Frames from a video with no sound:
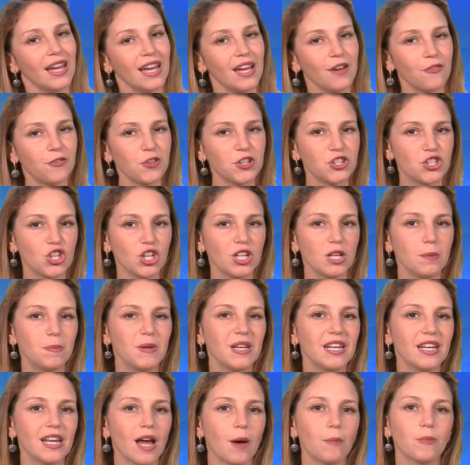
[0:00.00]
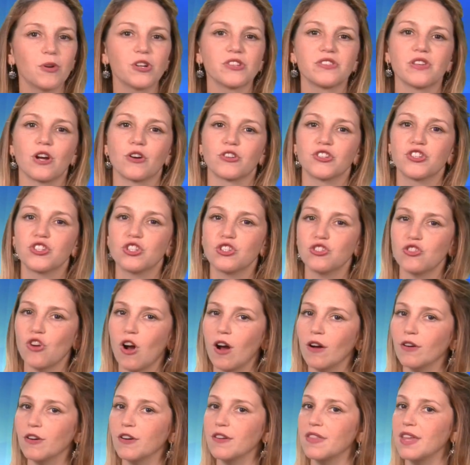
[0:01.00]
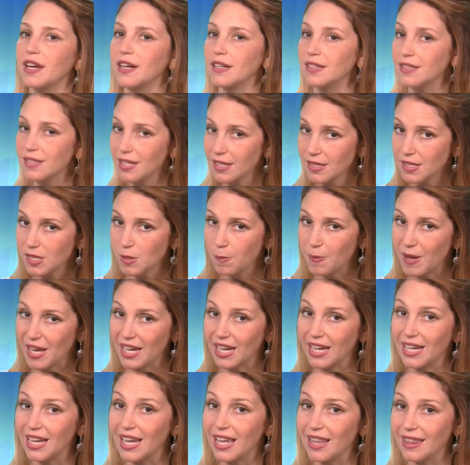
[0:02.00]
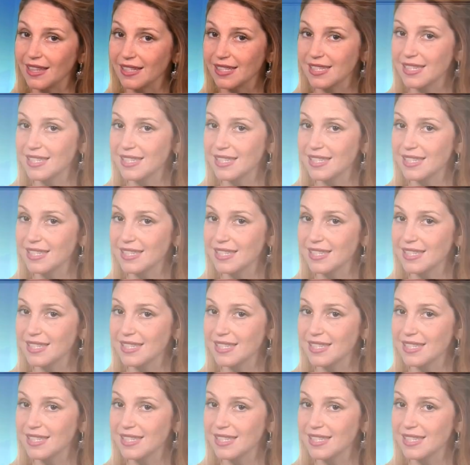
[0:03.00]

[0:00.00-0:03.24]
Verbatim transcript: If the GDP numbers are stronger than anticipated in the